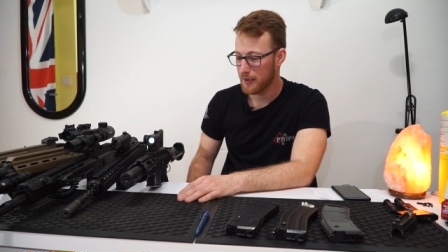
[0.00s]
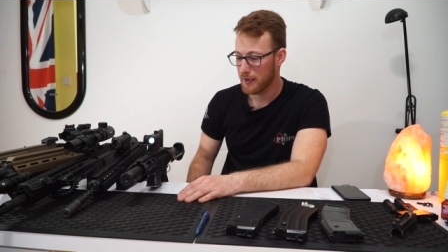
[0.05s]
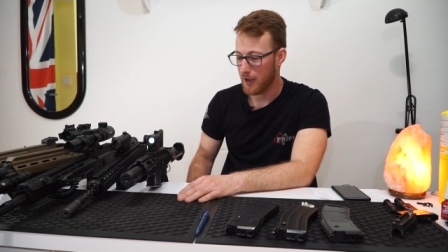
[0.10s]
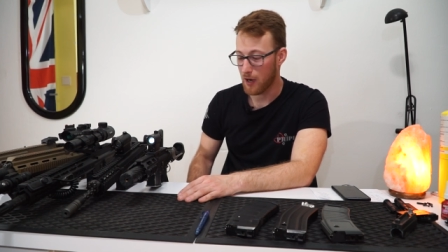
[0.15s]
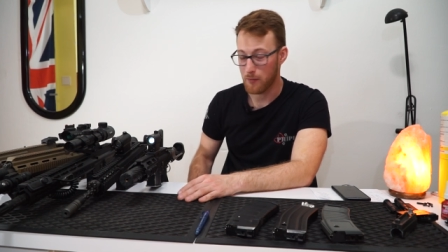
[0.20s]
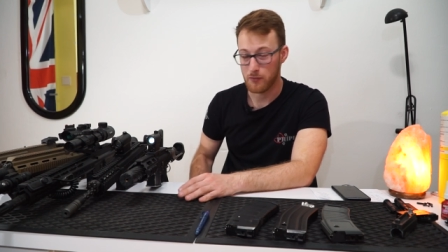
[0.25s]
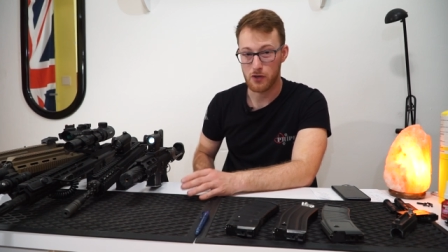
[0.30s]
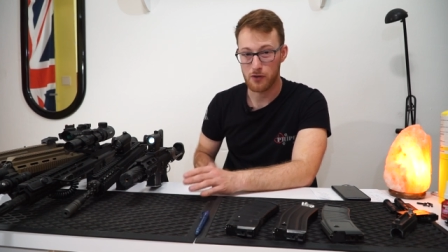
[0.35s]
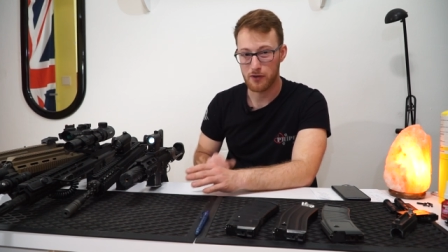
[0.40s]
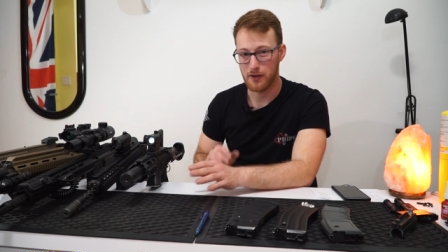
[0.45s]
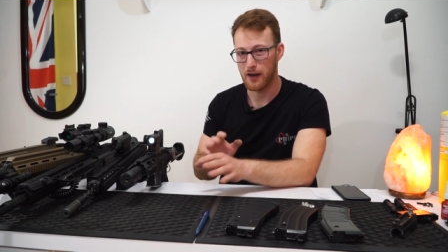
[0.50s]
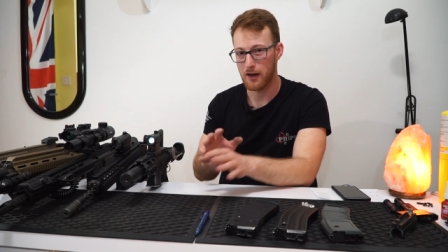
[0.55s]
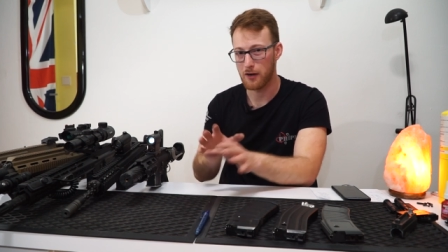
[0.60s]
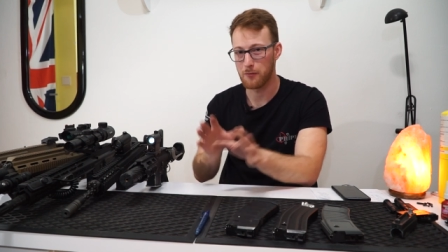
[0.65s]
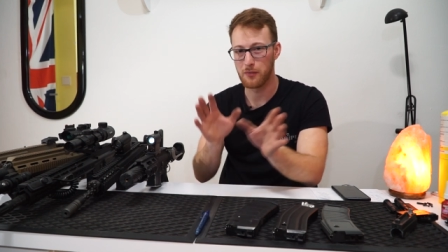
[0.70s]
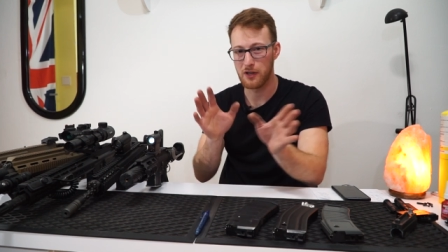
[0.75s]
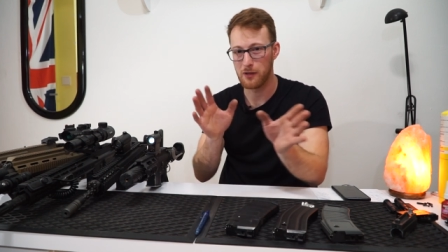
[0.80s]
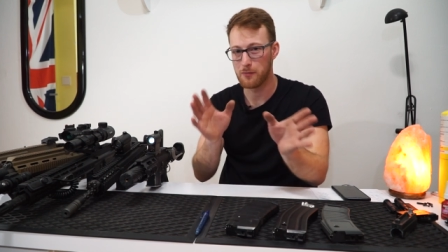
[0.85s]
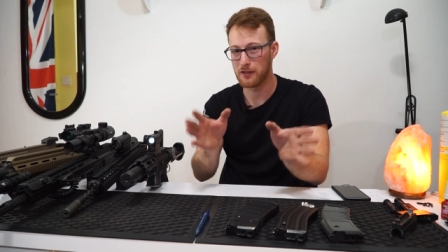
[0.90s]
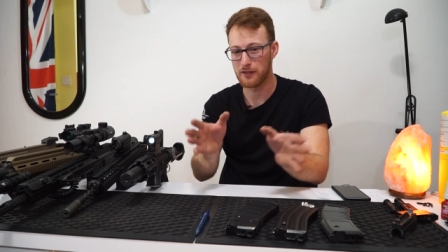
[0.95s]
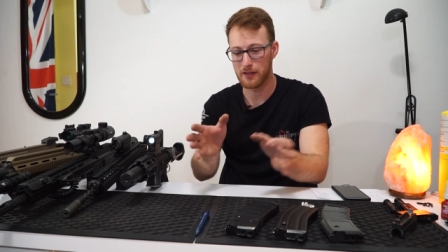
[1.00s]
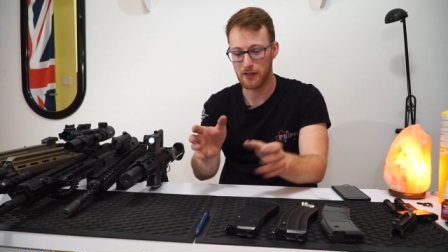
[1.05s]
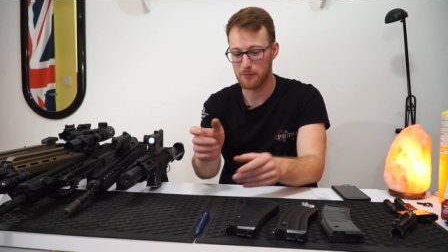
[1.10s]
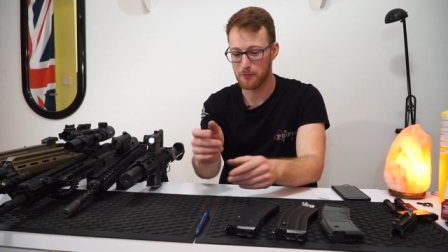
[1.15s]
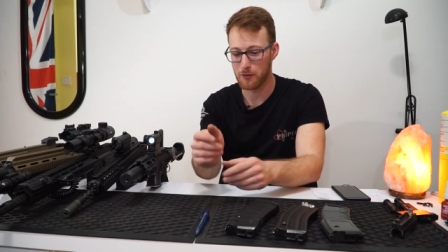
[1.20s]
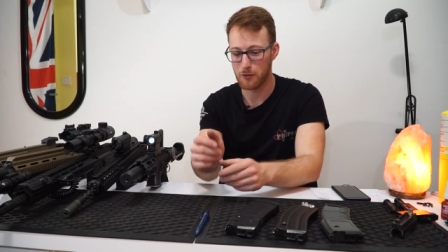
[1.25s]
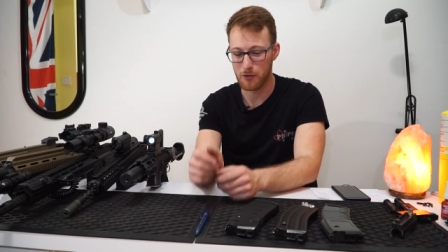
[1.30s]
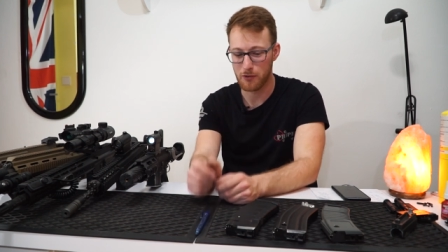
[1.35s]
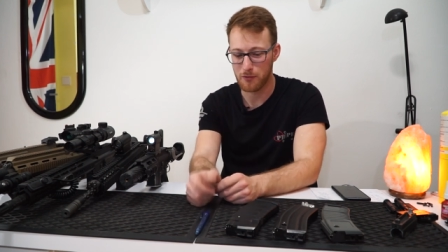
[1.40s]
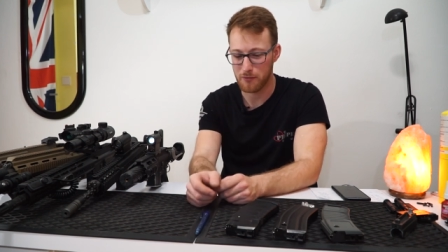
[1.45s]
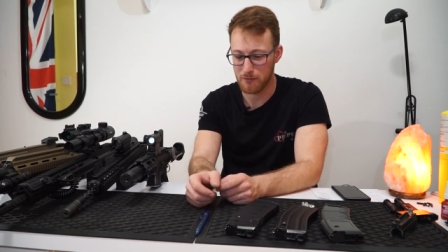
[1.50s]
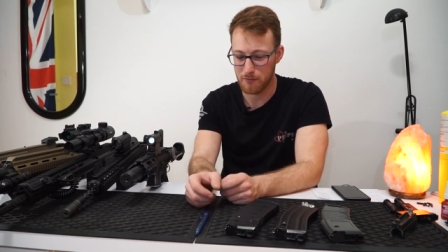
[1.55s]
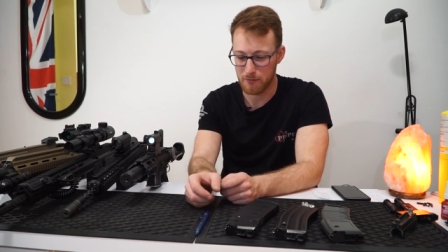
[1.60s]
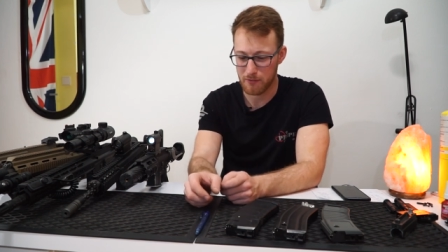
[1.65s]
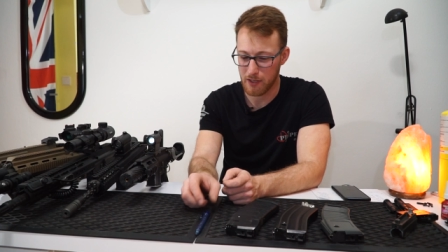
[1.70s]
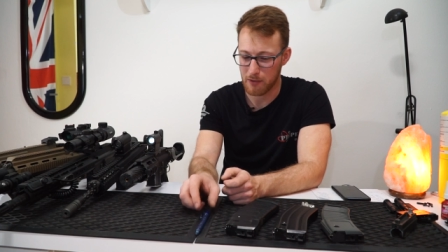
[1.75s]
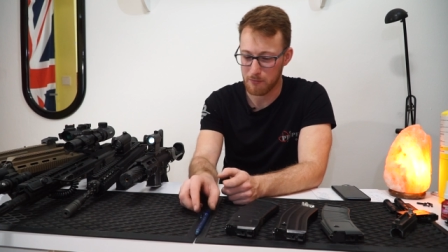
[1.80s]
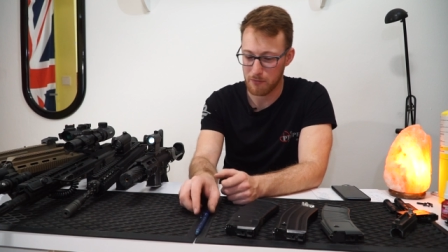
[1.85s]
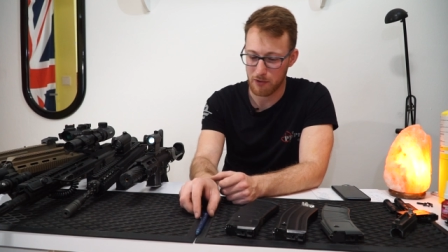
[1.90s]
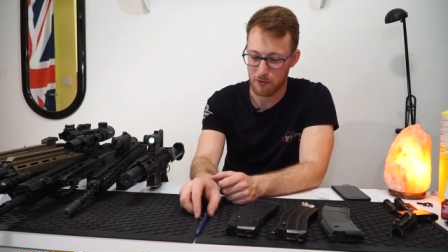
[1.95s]
I'm sure there are people that
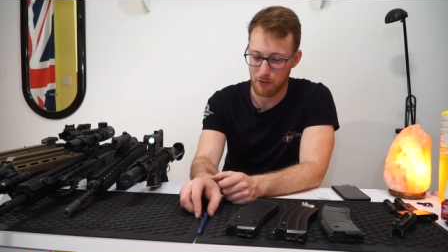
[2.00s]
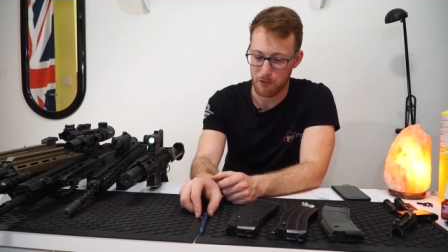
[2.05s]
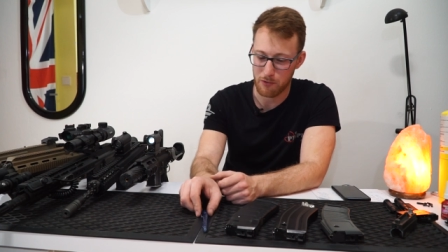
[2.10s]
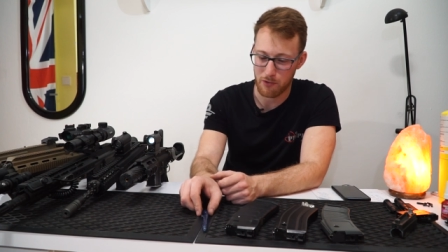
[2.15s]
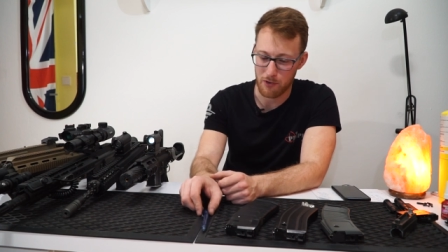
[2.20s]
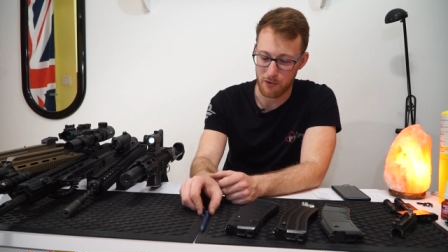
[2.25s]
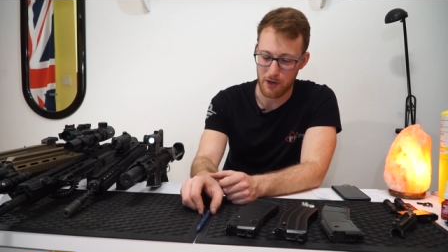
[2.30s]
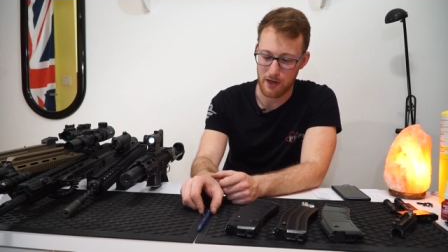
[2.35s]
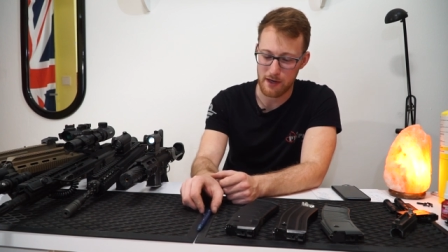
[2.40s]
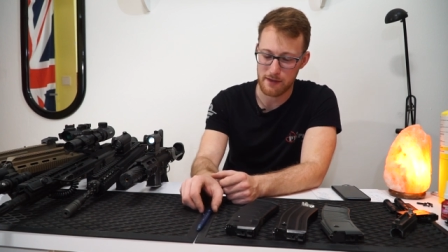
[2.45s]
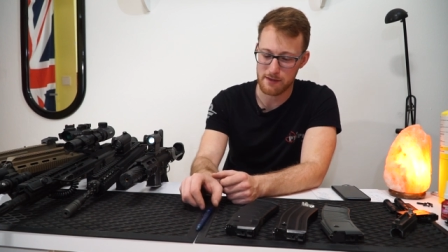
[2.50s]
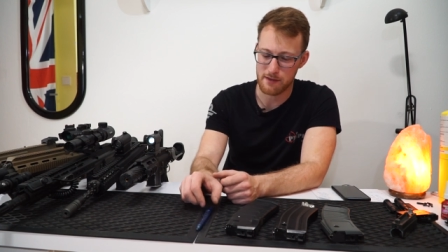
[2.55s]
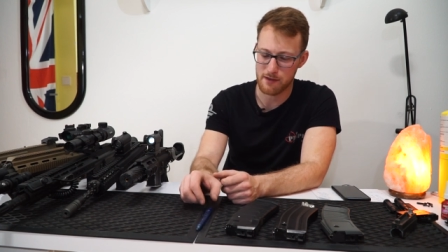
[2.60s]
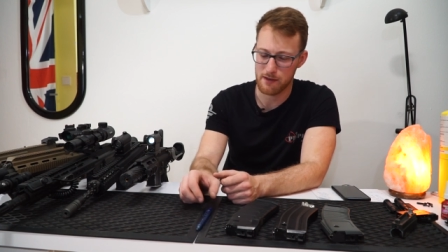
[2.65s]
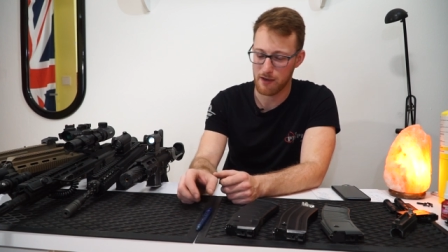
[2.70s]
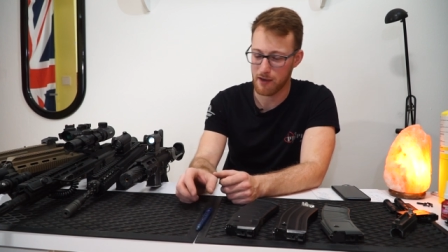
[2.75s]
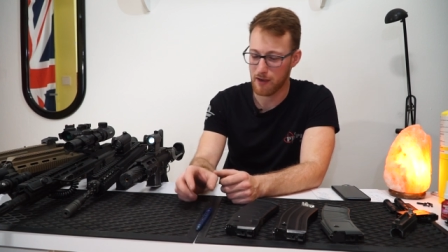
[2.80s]
will go crazy